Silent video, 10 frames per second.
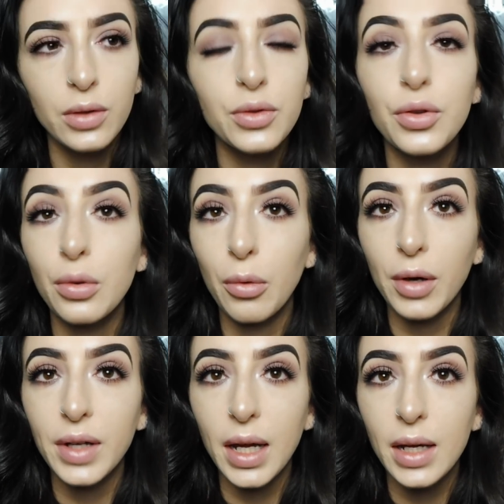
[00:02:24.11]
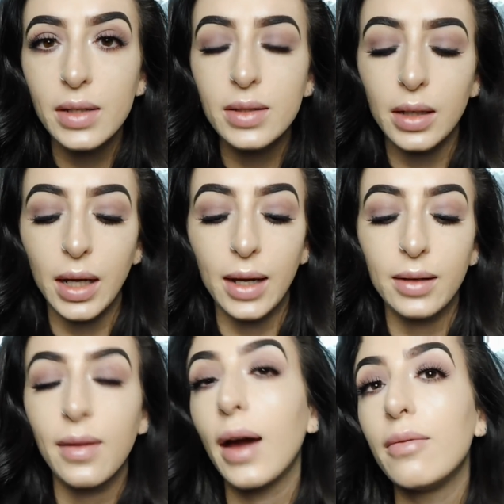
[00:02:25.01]
2 more days.
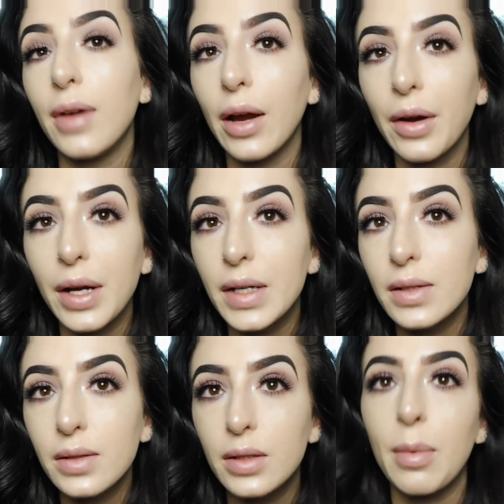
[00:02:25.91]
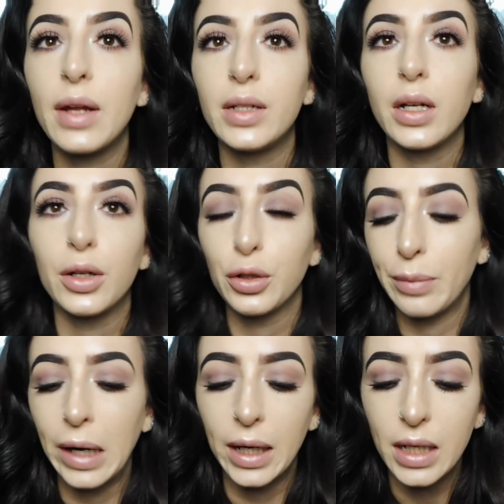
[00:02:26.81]
Again, that varies depending on your
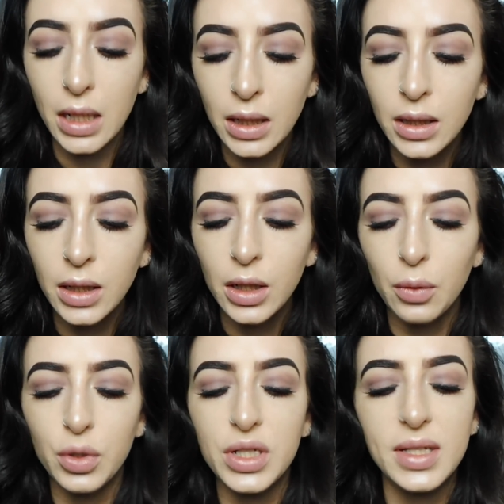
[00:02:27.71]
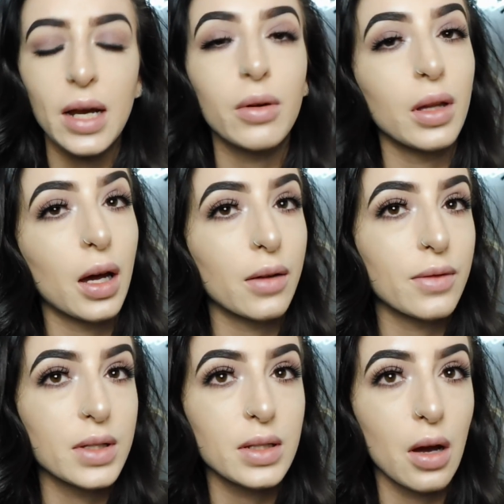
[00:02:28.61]
body, which is how a lot of
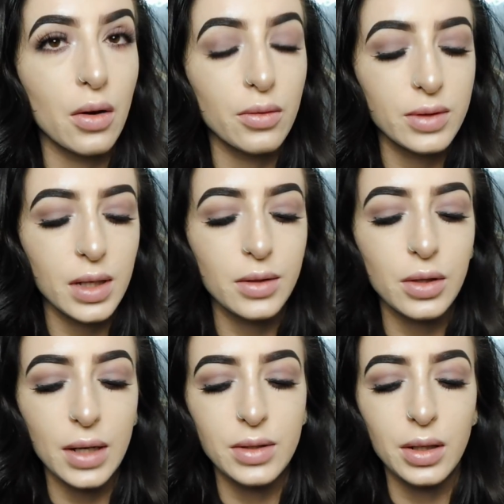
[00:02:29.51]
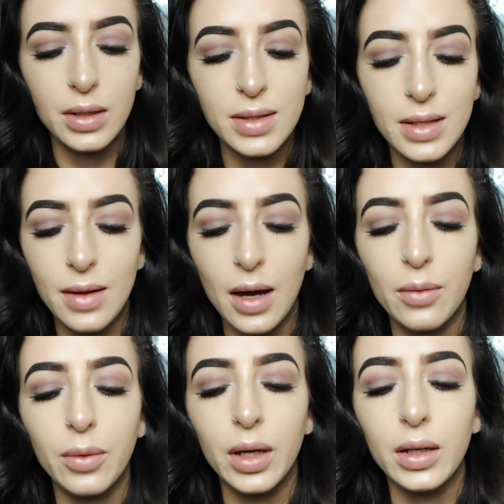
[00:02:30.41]
this goes. And you guys are going to see
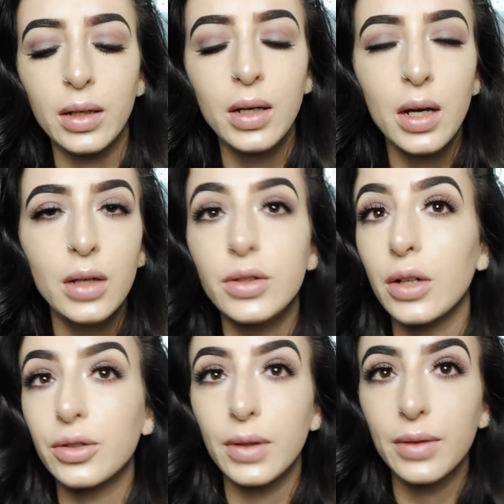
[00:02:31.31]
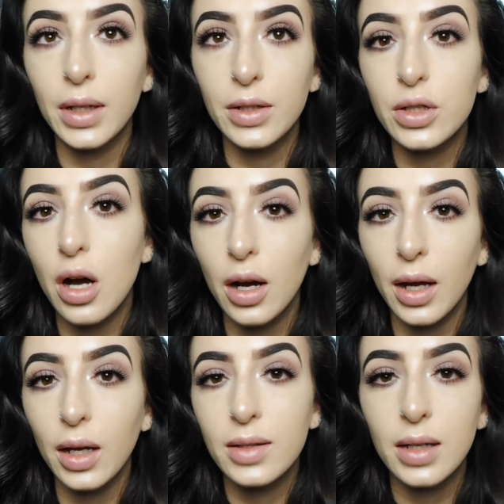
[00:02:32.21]
that when Dr. Rivkin is
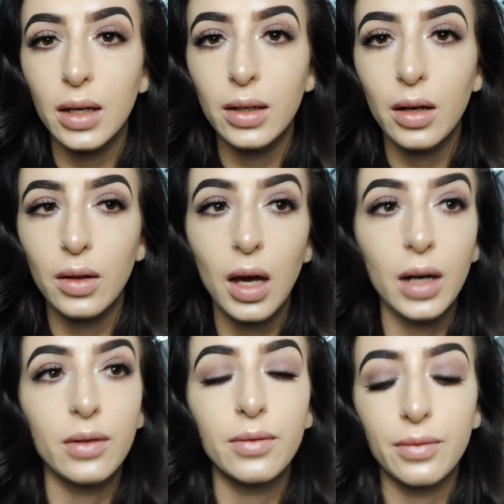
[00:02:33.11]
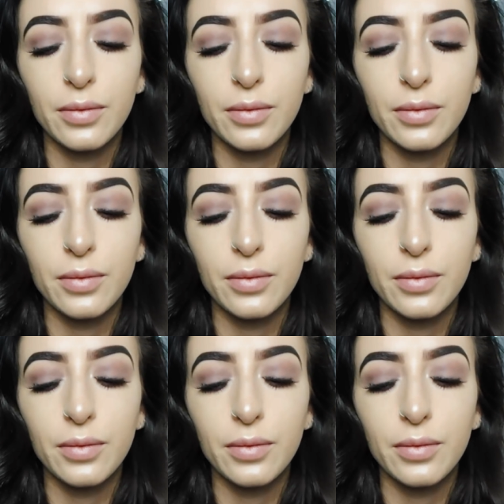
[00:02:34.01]
talking, is that a lot of